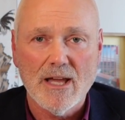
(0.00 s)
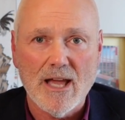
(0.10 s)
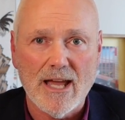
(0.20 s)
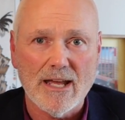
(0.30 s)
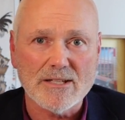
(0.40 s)

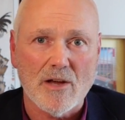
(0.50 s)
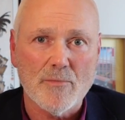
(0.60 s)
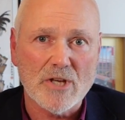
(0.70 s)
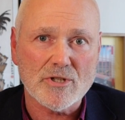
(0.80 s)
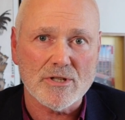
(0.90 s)
And as I
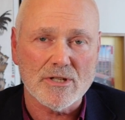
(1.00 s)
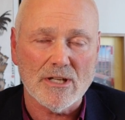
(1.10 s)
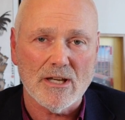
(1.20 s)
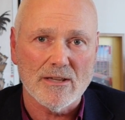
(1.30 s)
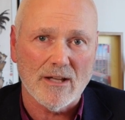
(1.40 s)
mentioned
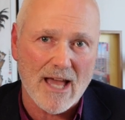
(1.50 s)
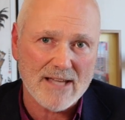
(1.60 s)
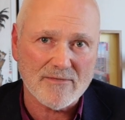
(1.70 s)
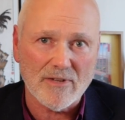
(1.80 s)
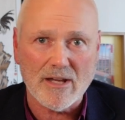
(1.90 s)
in the
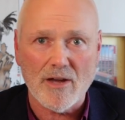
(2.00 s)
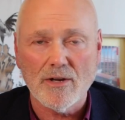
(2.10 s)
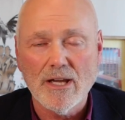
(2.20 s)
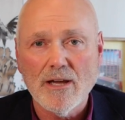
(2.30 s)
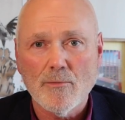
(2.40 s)
last
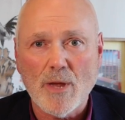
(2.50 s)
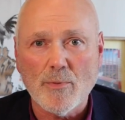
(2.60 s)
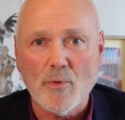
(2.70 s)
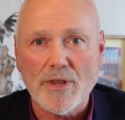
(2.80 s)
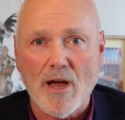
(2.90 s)
video,
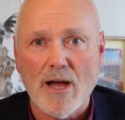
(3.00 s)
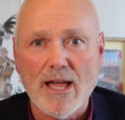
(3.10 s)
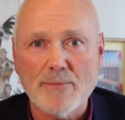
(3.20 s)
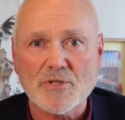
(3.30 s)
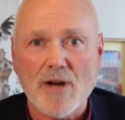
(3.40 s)
people with high
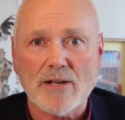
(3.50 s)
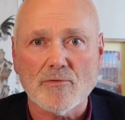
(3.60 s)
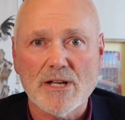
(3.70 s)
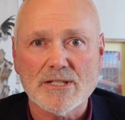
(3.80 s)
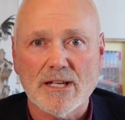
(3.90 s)
abstract
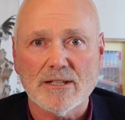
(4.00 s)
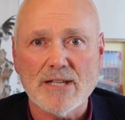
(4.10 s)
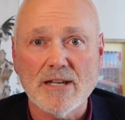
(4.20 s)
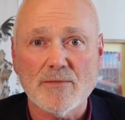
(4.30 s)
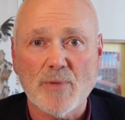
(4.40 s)
reasoning
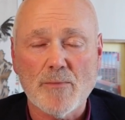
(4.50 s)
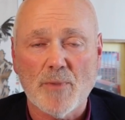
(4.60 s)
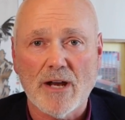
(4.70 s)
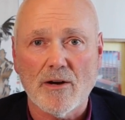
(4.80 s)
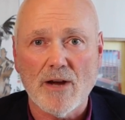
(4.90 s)
tend to be
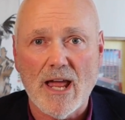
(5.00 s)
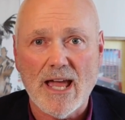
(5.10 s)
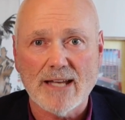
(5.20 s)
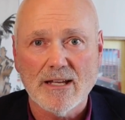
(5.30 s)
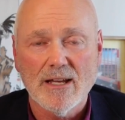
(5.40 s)
better
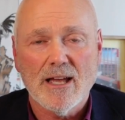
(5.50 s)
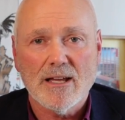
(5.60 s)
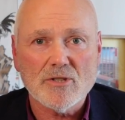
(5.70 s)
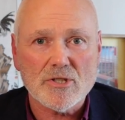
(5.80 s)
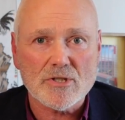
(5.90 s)
at
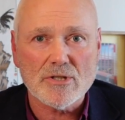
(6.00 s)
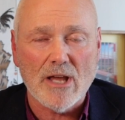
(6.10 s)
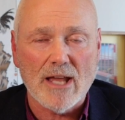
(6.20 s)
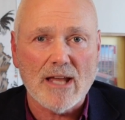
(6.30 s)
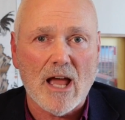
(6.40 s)

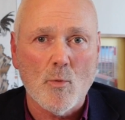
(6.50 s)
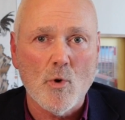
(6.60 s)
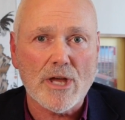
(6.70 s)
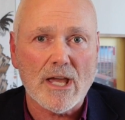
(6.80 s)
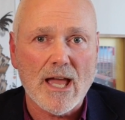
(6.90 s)

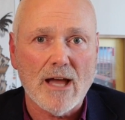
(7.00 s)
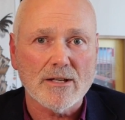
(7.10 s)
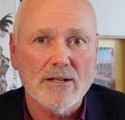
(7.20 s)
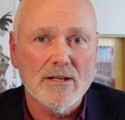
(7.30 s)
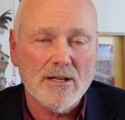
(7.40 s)
working out
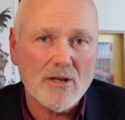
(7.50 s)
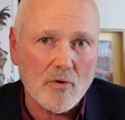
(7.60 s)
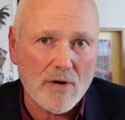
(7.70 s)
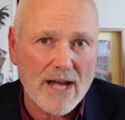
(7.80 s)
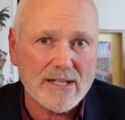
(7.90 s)

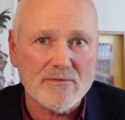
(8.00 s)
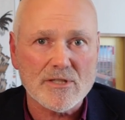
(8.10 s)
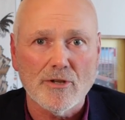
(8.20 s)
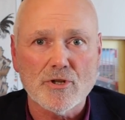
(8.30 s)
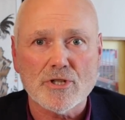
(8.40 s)
creative
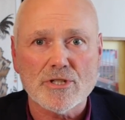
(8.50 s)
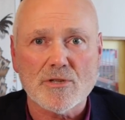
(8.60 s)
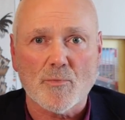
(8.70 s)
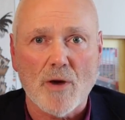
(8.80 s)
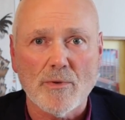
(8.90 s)
solutions
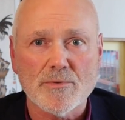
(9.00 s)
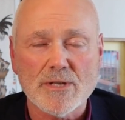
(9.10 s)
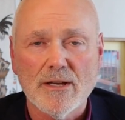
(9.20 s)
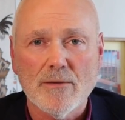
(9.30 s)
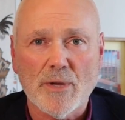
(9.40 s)
to
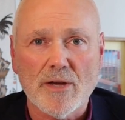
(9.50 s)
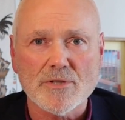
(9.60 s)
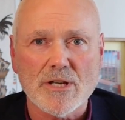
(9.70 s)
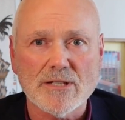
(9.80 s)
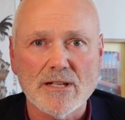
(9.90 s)
problems, but they
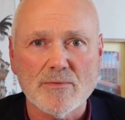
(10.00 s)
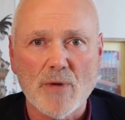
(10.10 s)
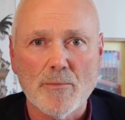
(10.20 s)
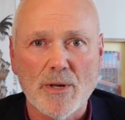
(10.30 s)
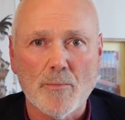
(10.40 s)
also tend to
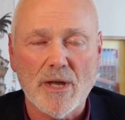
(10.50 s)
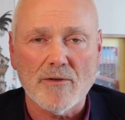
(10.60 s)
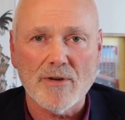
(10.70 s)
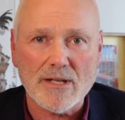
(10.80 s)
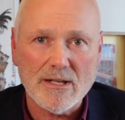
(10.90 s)
be a bit
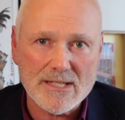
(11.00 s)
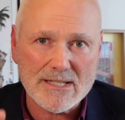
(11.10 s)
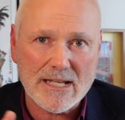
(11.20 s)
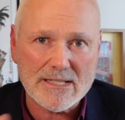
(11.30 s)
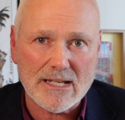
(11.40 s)
better at
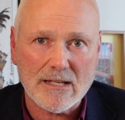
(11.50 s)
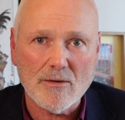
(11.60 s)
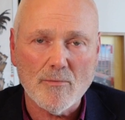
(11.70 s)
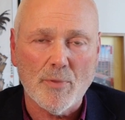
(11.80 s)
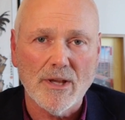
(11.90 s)

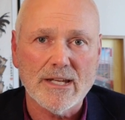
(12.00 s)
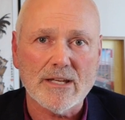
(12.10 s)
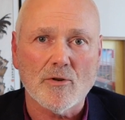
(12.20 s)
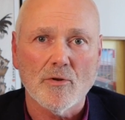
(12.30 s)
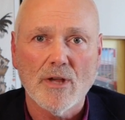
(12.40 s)
sensing
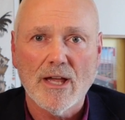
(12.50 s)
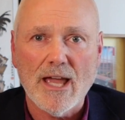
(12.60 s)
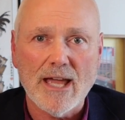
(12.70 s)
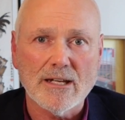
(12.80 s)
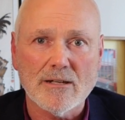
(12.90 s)
political
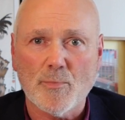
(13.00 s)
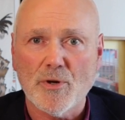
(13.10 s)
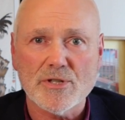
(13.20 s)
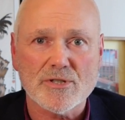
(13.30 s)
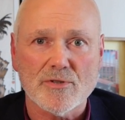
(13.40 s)
and
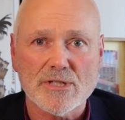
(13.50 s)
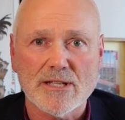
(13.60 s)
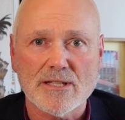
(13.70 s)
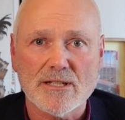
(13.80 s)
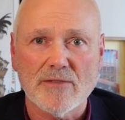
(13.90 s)
interpersonal
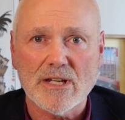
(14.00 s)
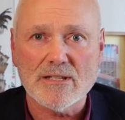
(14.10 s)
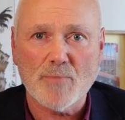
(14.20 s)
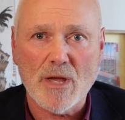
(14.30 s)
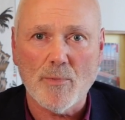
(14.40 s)

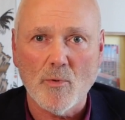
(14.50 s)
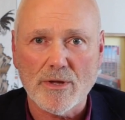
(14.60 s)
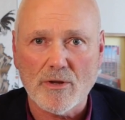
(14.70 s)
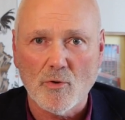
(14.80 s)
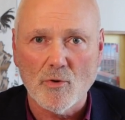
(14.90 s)
sensitivities. People
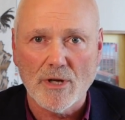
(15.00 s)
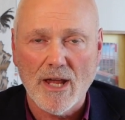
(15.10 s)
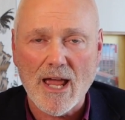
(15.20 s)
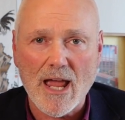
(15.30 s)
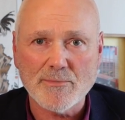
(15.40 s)
with good
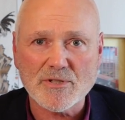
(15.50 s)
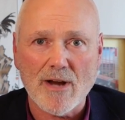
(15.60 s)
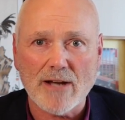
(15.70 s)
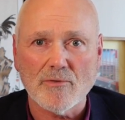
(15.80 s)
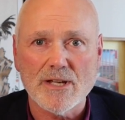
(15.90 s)

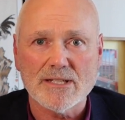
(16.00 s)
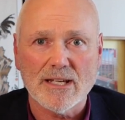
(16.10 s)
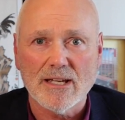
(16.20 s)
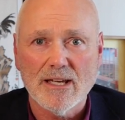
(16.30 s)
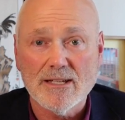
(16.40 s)
abstract
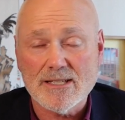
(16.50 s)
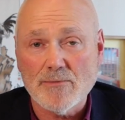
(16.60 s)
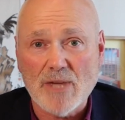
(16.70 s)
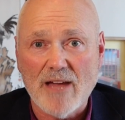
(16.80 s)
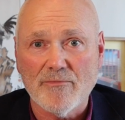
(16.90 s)
reasoning
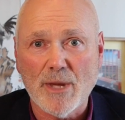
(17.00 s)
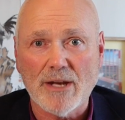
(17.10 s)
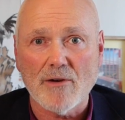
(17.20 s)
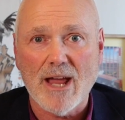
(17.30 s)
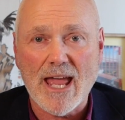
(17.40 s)
seem to have
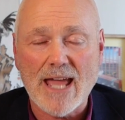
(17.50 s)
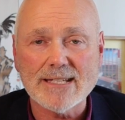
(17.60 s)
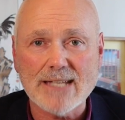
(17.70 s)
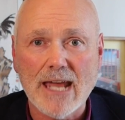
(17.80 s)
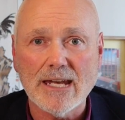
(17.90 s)
better
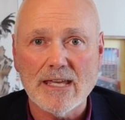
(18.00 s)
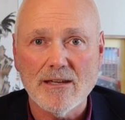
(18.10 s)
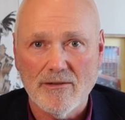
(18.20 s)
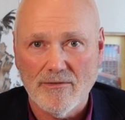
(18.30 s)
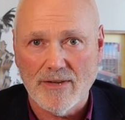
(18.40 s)

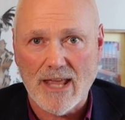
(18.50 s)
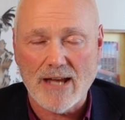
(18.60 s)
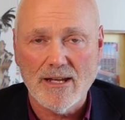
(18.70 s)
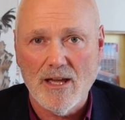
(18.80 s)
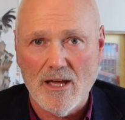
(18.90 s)
antennae for
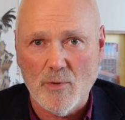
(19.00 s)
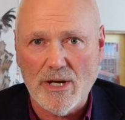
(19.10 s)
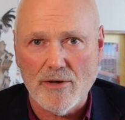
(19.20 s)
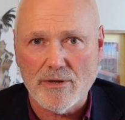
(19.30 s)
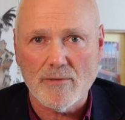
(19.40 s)
that. And we
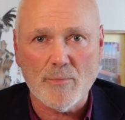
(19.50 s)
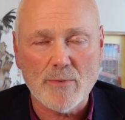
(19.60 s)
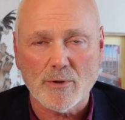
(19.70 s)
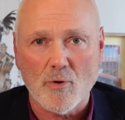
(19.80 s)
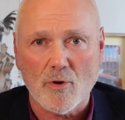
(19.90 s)
know that
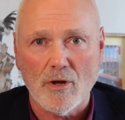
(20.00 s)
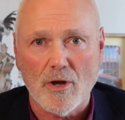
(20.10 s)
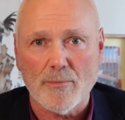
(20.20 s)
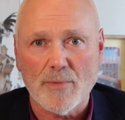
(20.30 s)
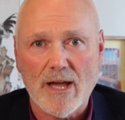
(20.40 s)
people talk a
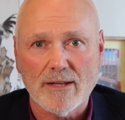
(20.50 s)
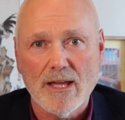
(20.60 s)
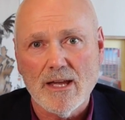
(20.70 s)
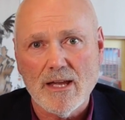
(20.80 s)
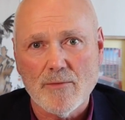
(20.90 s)
lot about
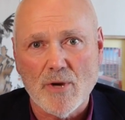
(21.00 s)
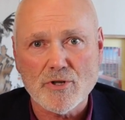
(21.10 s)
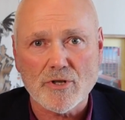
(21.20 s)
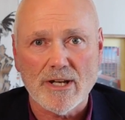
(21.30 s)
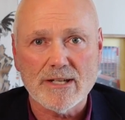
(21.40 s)

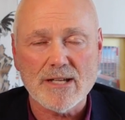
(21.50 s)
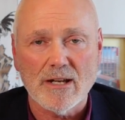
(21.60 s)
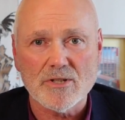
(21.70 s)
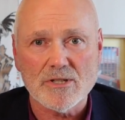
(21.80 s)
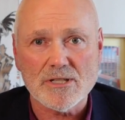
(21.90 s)
emotional
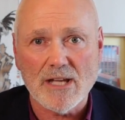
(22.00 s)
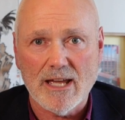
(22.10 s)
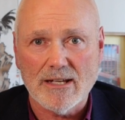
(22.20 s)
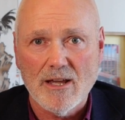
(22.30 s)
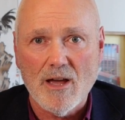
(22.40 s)
intelligence,
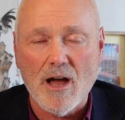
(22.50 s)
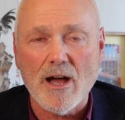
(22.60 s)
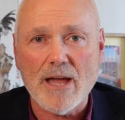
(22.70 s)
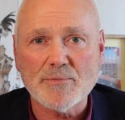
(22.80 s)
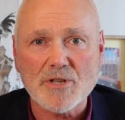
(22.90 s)
and
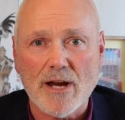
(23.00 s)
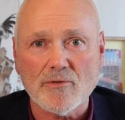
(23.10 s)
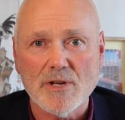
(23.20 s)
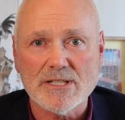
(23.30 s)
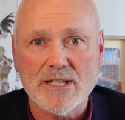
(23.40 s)
high abstract
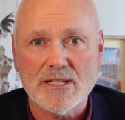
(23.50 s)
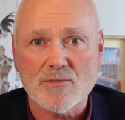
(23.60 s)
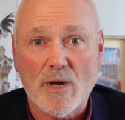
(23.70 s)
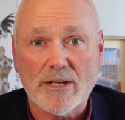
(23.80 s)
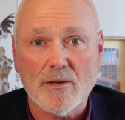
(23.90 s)
reasoning is
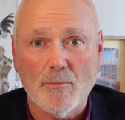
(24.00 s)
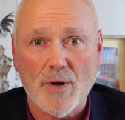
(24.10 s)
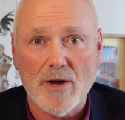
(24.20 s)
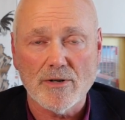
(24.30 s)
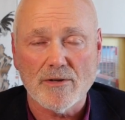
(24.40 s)
one
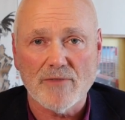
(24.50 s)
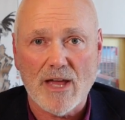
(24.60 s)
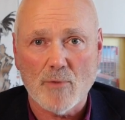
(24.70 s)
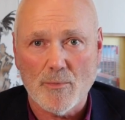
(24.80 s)
component of that.